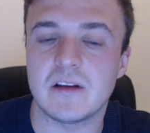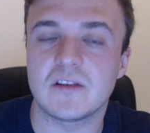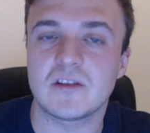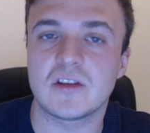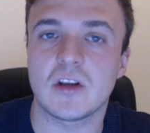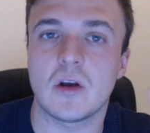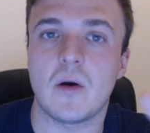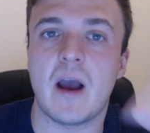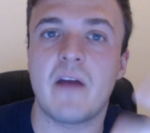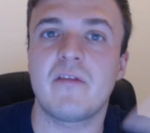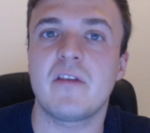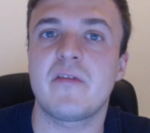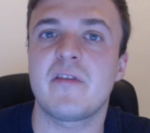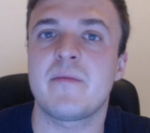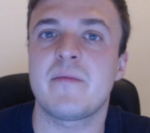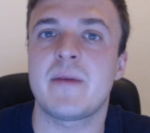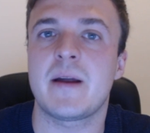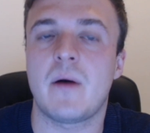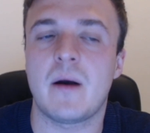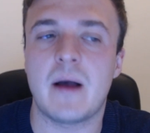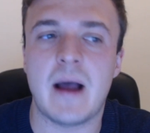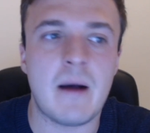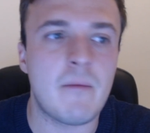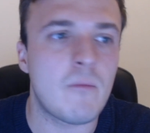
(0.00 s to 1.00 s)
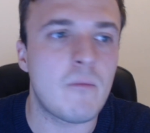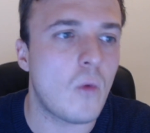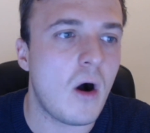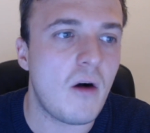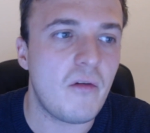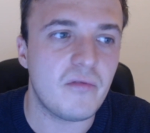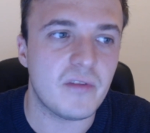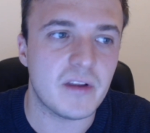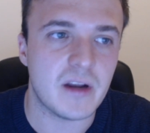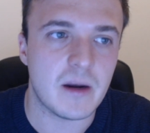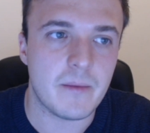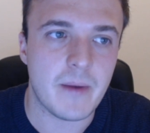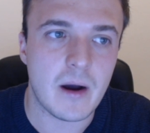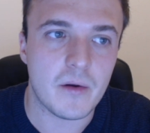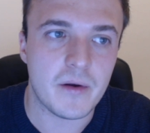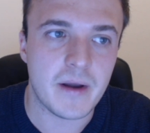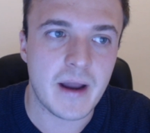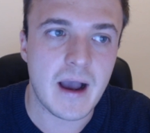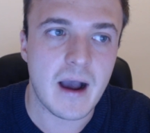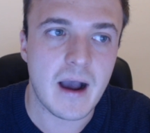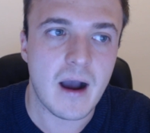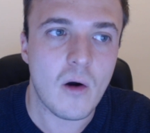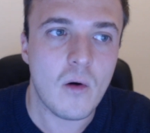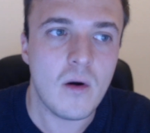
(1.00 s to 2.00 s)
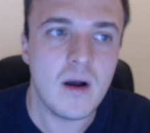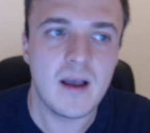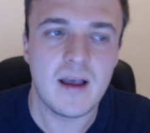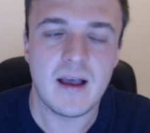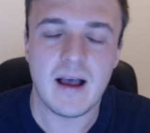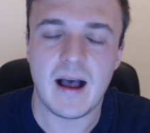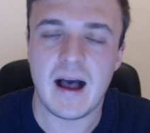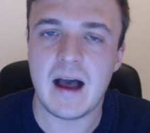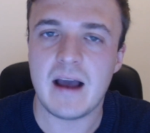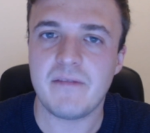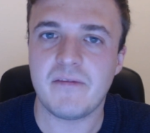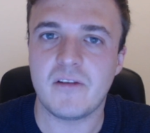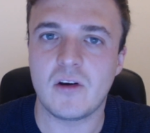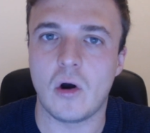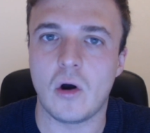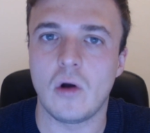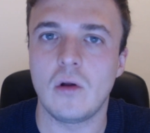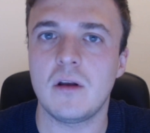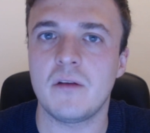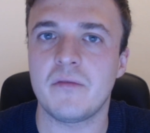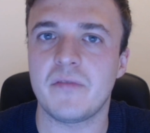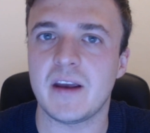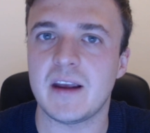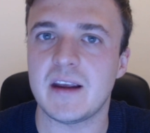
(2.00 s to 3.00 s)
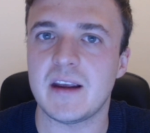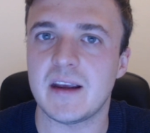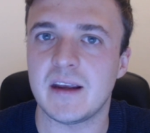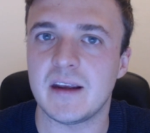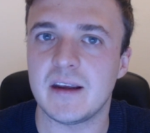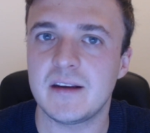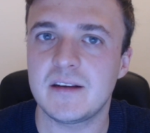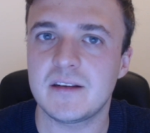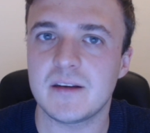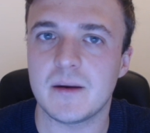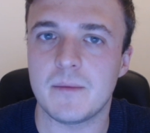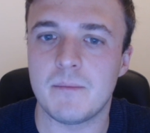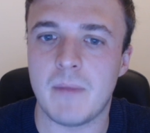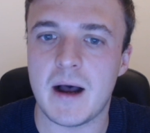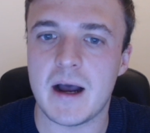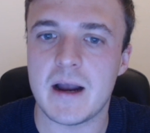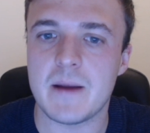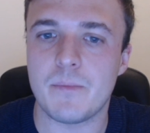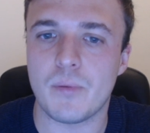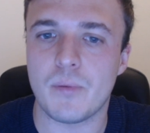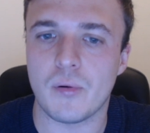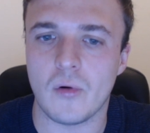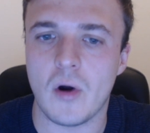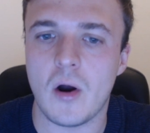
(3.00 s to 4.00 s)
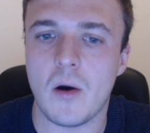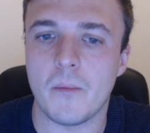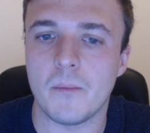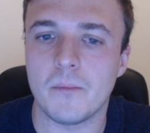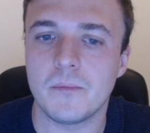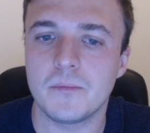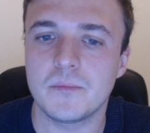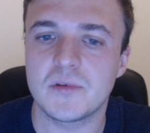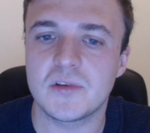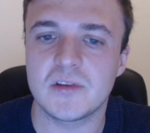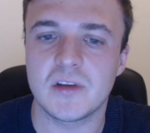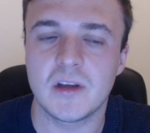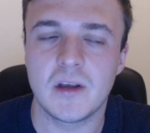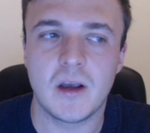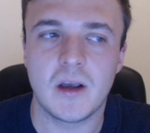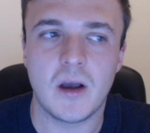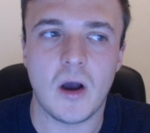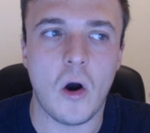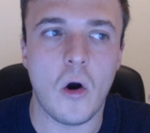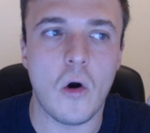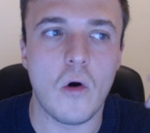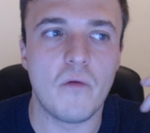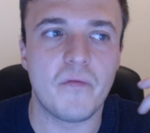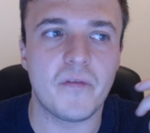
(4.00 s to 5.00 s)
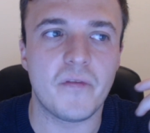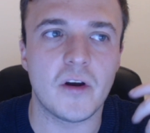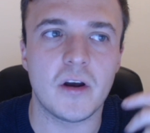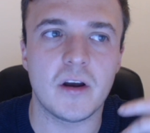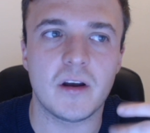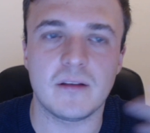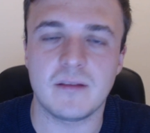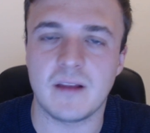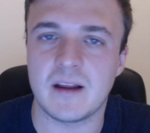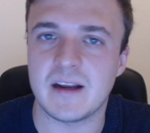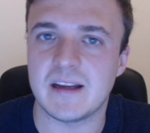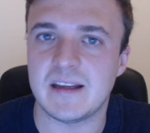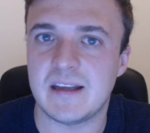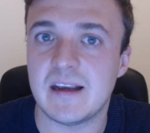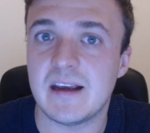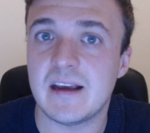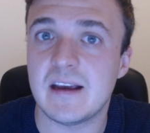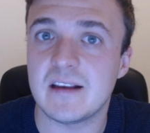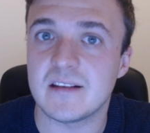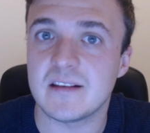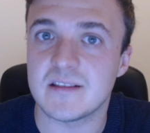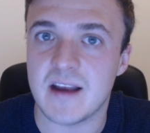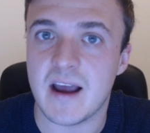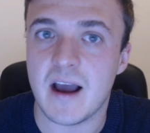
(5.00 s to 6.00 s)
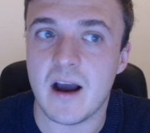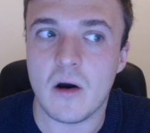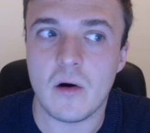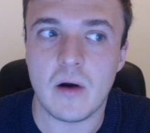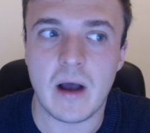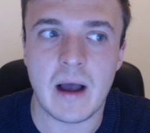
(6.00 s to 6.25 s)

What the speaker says: So everything I'm waffling about now, I've cultivated my prompts over like years now.